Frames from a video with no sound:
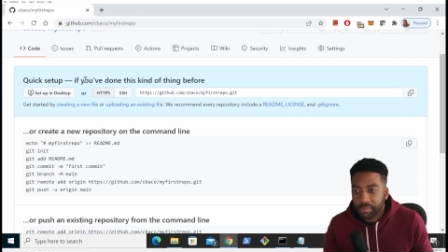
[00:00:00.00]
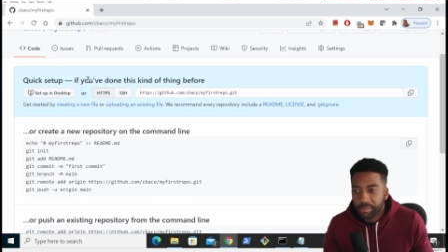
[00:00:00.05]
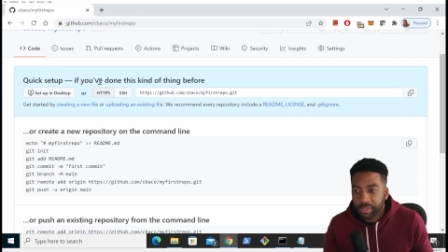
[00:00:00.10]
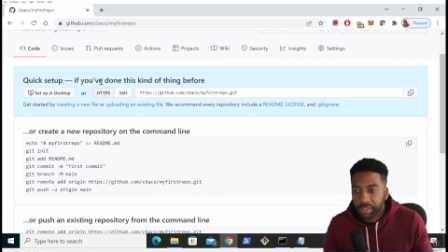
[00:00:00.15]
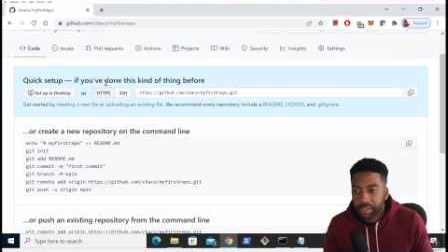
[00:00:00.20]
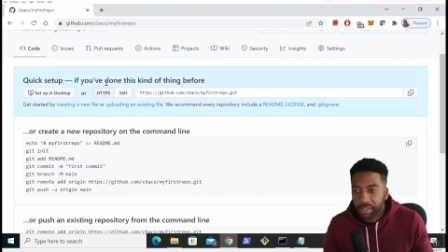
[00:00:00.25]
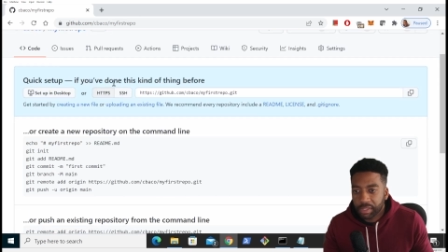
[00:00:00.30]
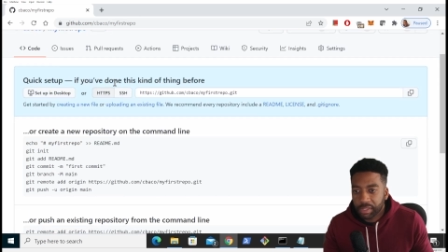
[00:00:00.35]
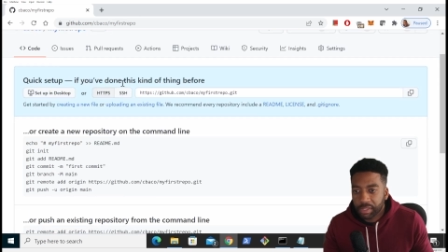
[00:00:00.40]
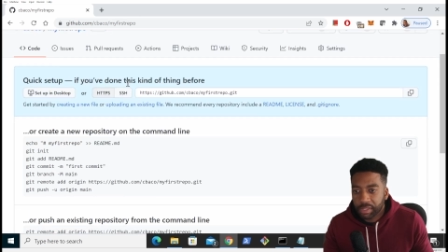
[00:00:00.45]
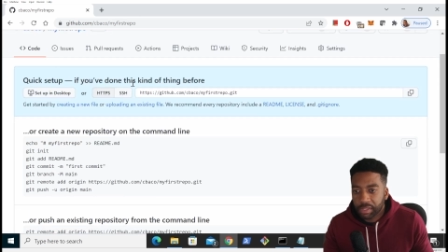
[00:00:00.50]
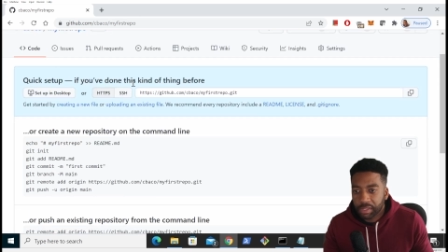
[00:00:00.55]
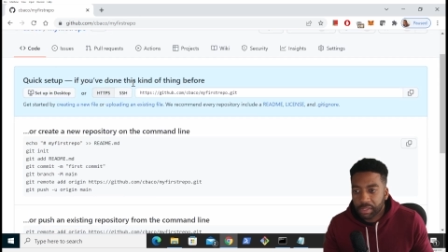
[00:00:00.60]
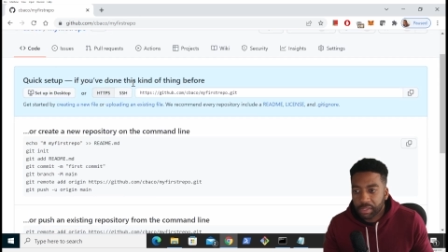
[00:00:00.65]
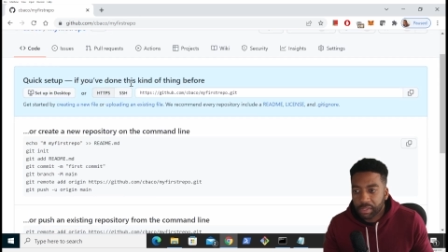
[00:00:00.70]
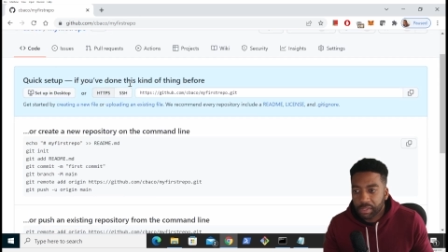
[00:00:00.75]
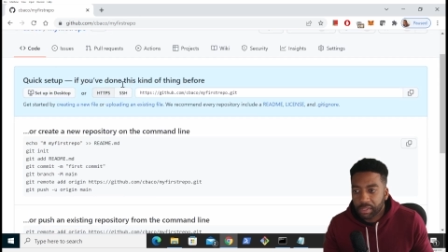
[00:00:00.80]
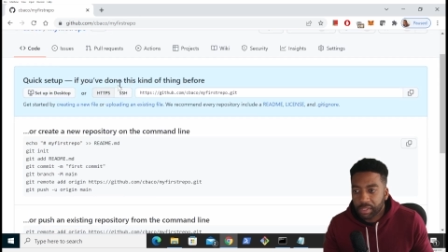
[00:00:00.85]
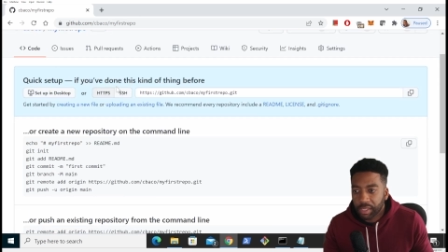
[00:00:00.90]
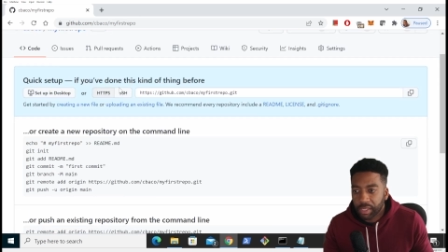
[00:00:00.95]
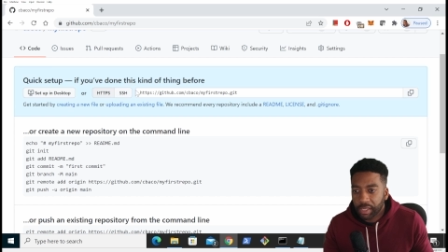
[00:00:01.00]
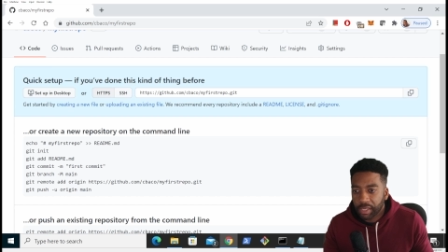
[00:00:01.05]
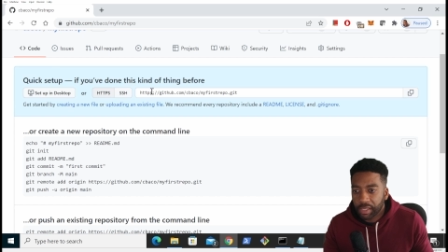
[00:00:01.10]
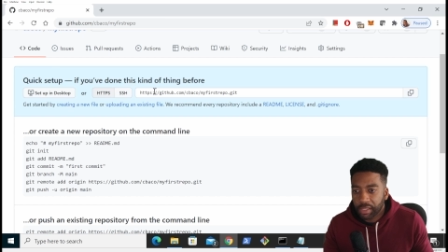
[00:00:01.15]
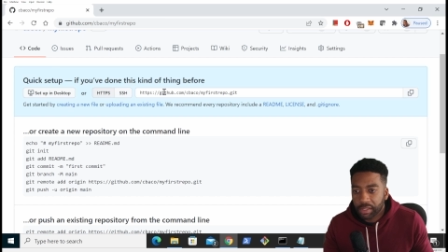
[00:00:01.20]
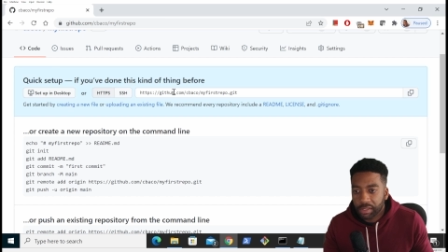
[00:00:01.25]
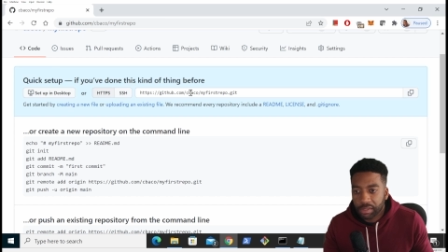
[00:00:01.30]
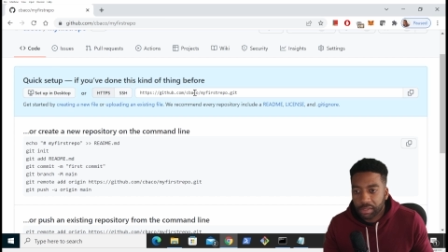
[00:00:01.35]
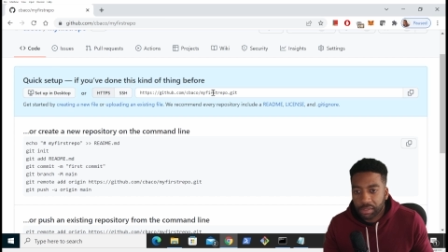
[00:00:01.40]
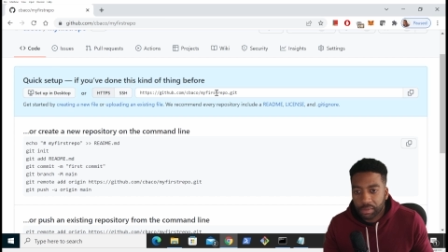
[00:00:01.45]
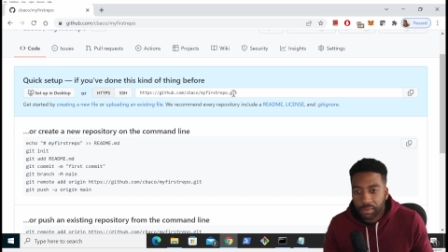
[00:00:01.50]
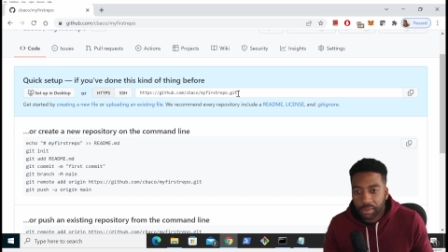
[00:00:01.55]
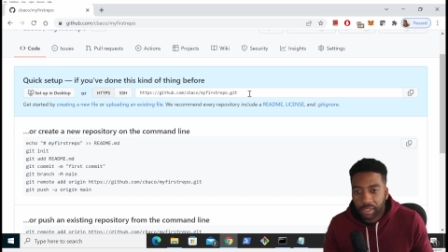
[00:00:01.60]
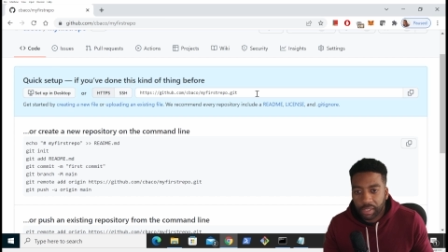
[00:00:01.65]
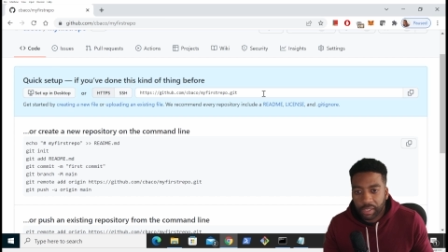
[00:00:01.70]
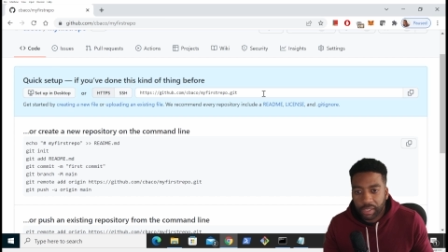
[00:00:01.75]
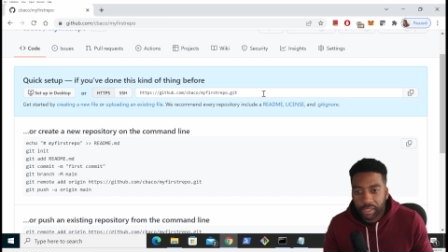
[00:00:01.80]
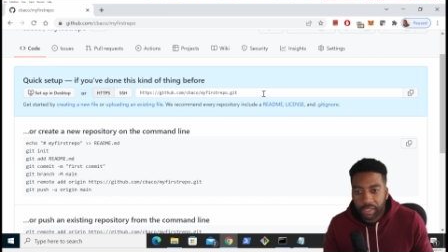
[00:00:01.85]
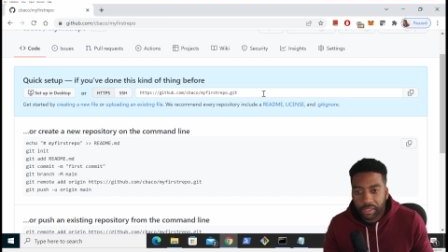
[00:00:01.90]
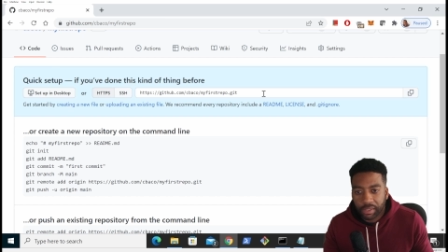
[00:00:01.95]
here and a
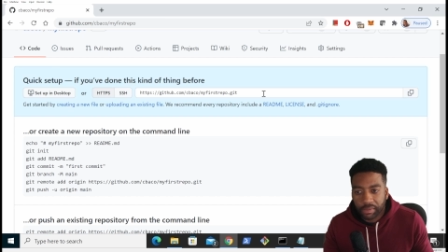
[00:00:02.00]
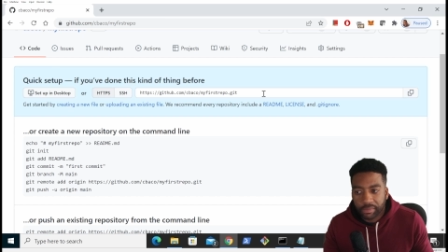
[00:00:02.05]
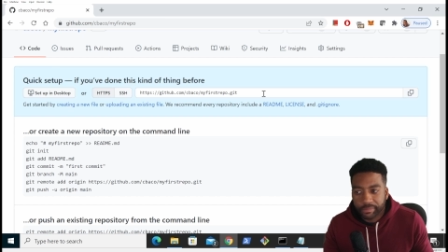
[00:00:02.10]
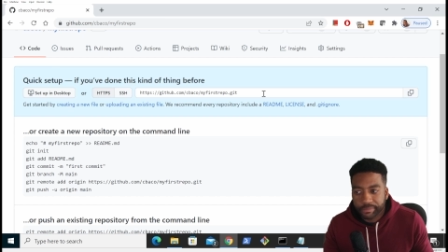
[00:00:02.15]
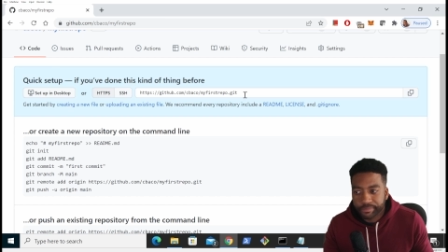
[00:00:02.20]
URL.